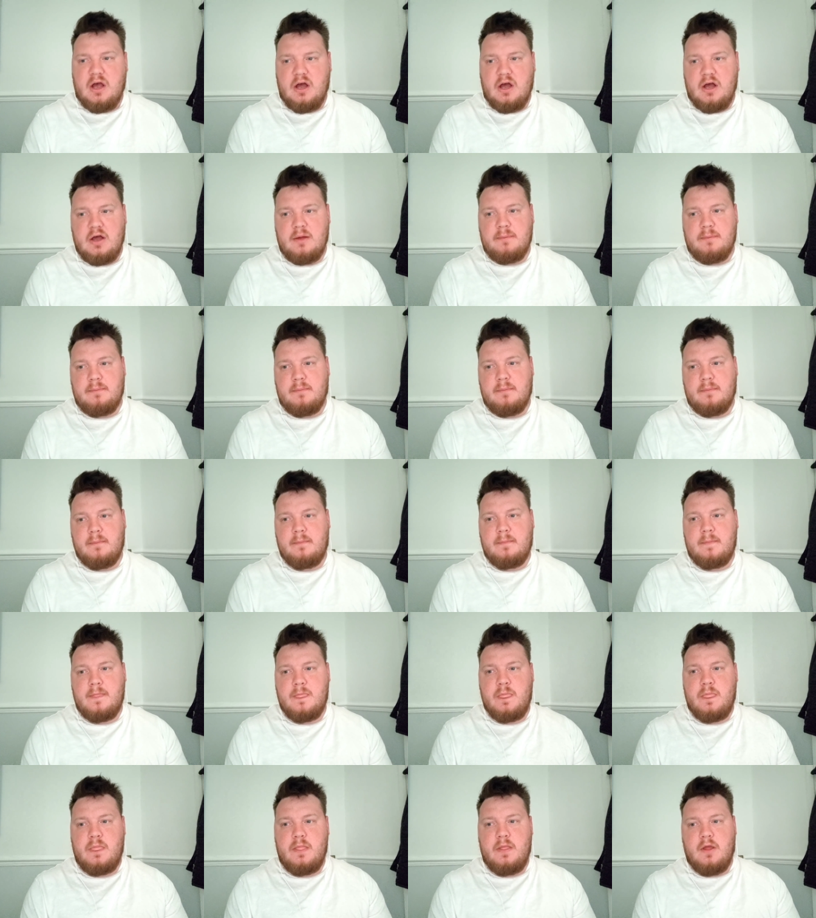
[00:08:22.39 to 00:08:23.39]
Um,
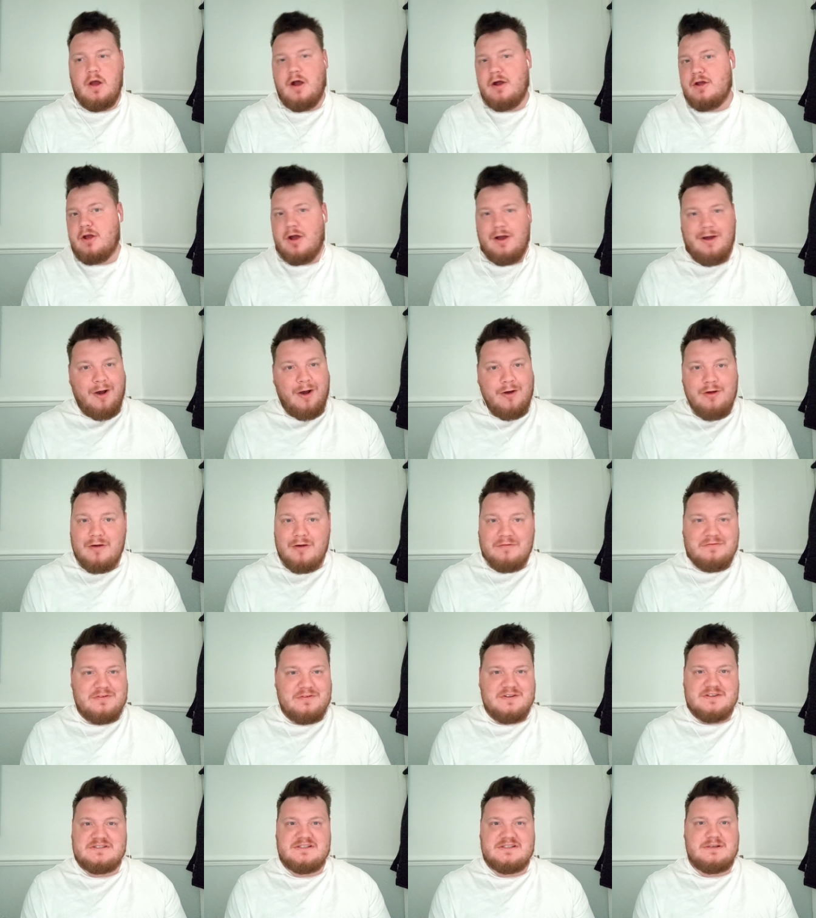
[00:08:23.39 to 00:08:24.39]
I
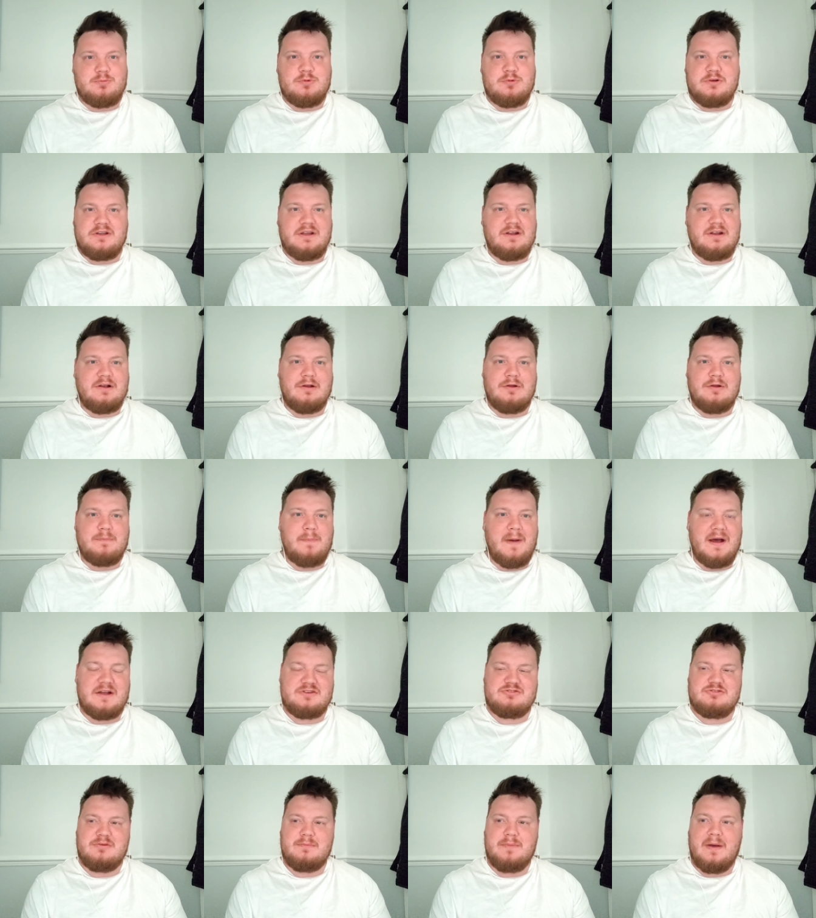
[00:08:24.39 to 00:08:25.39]
obviously would include
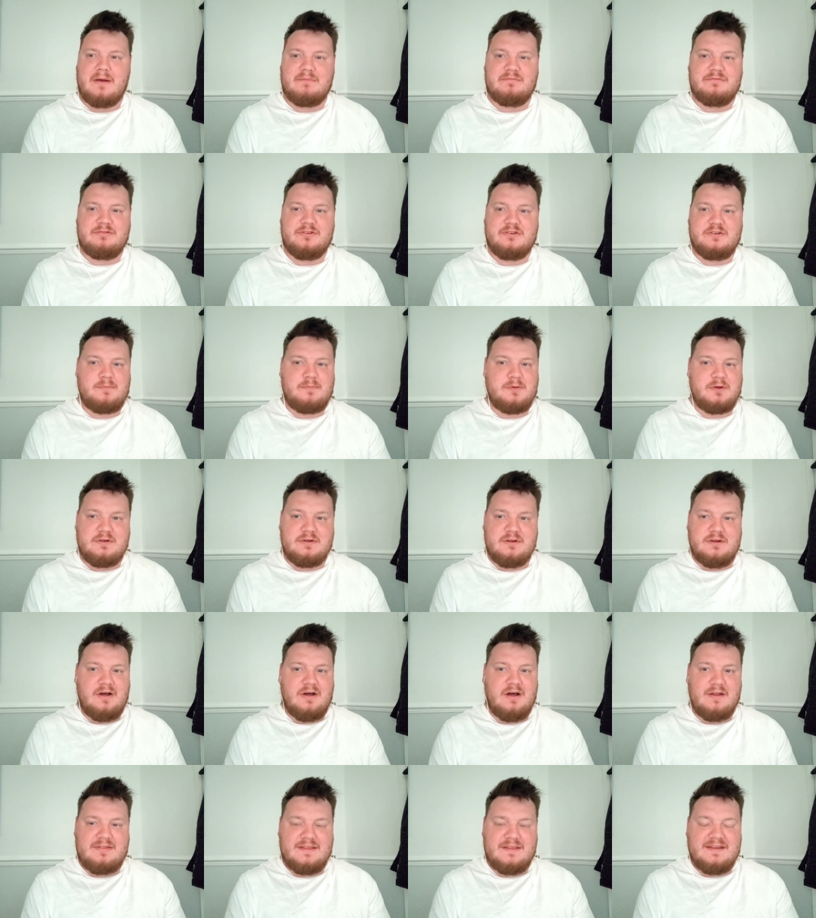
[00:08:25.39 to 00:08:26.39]
Patrick Bamford, but
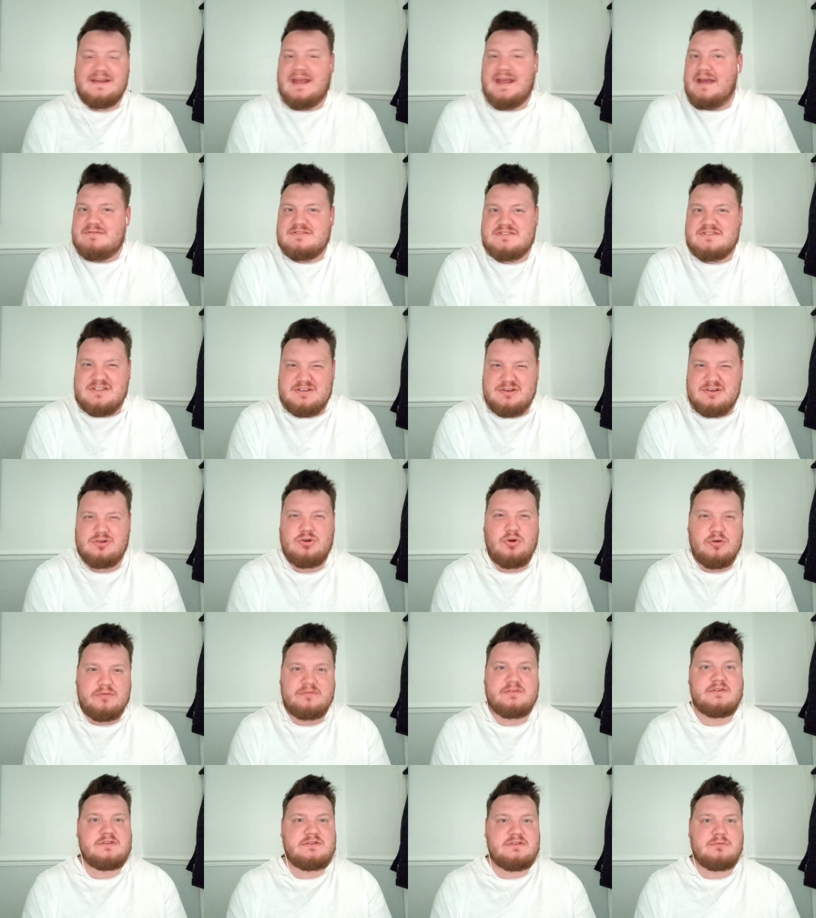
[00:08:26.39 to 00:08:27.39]
I think Everton are
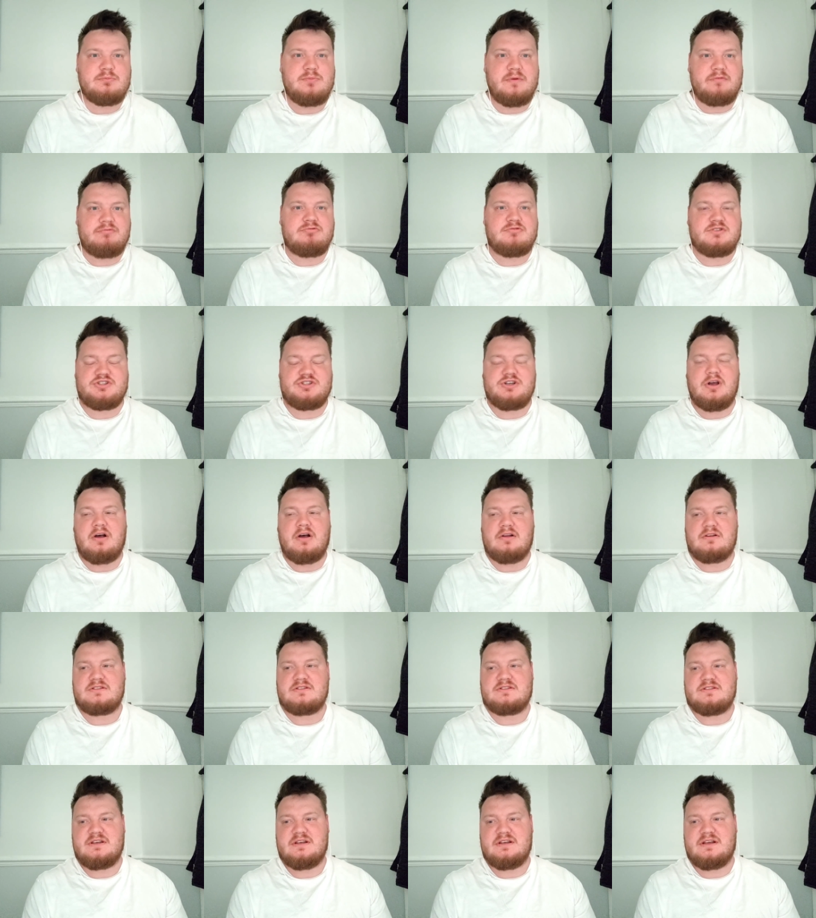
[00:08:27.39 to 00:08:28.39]
covered with
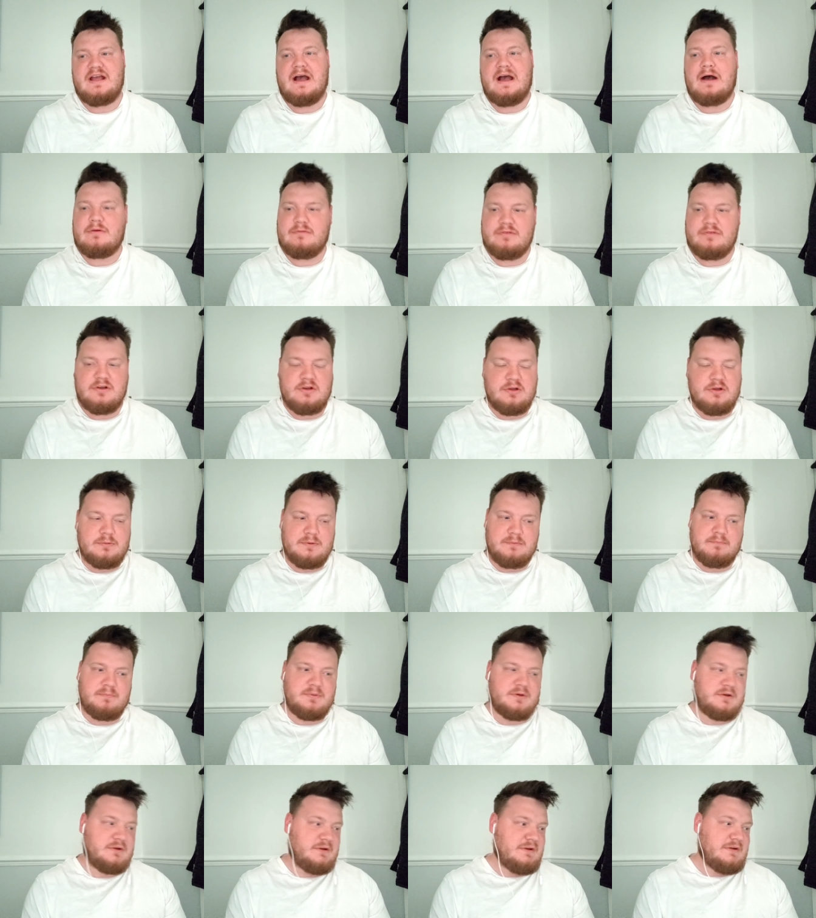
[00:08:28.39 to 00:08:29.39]
Richarlison and Calvert Lewin.
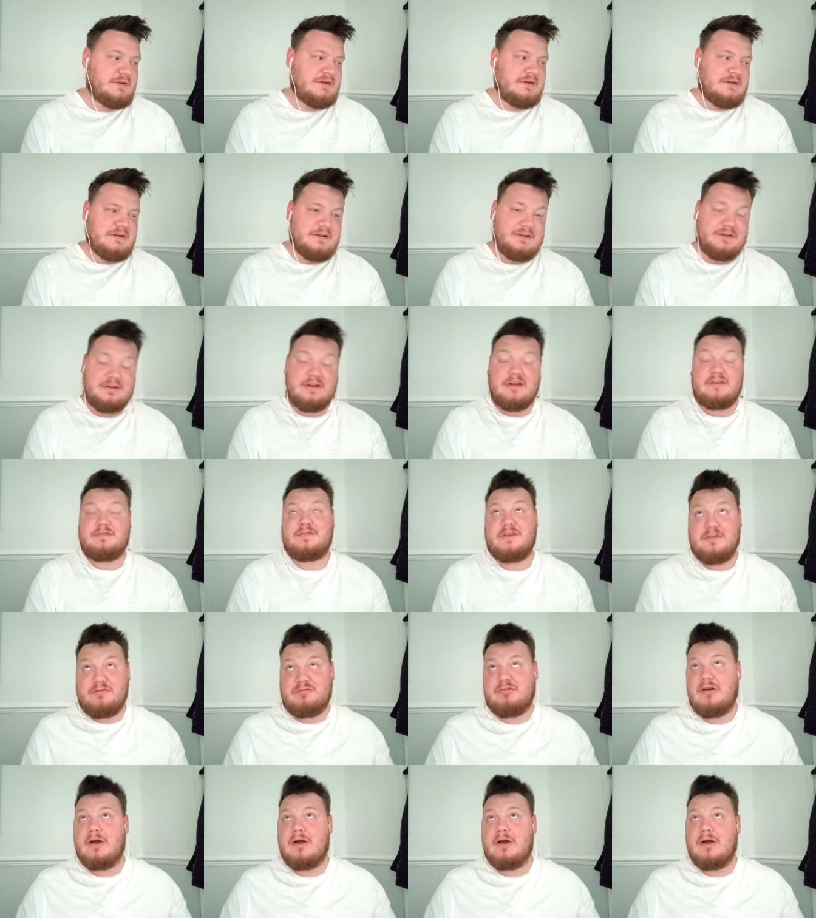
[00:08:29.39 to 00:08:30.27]
But, you know, if you're